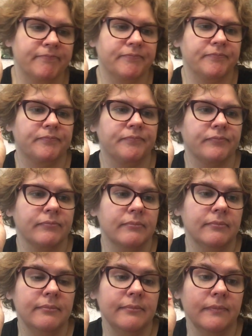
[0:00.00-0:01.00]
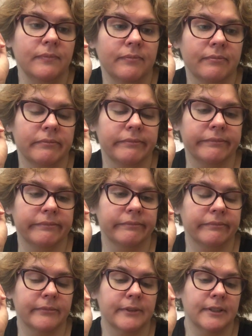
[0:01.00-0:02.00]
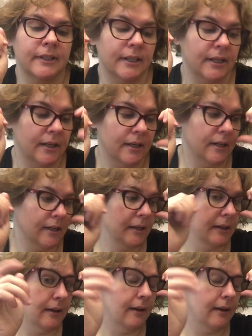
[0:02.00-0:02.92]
(no one is talking)